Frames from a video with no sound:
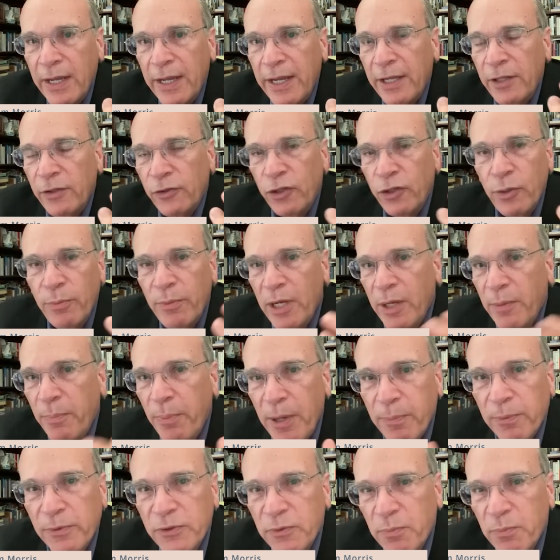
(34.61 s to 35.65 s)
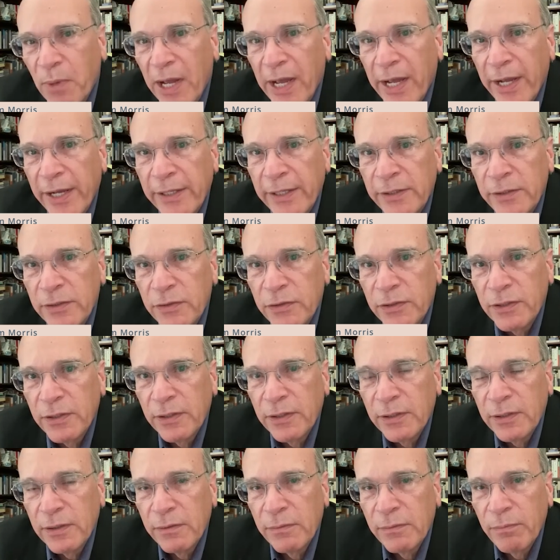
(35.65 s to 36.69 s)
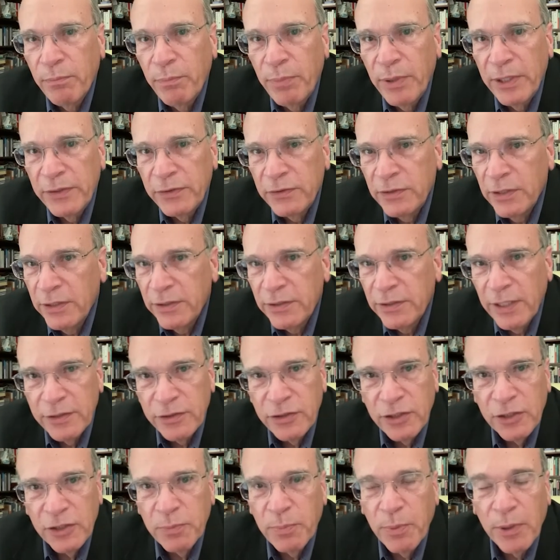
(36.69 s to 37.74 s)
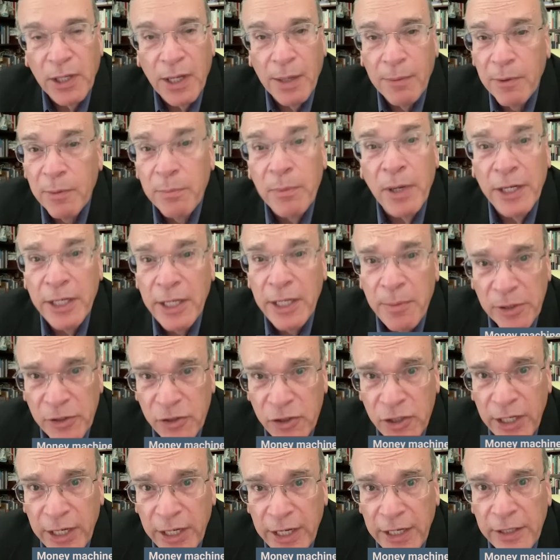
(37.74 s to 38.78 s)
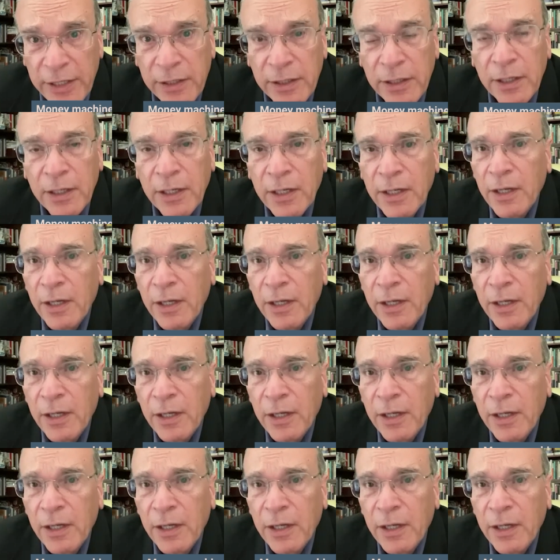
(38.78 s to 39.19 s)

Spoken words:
In too many people's minds, business has just become a money machine.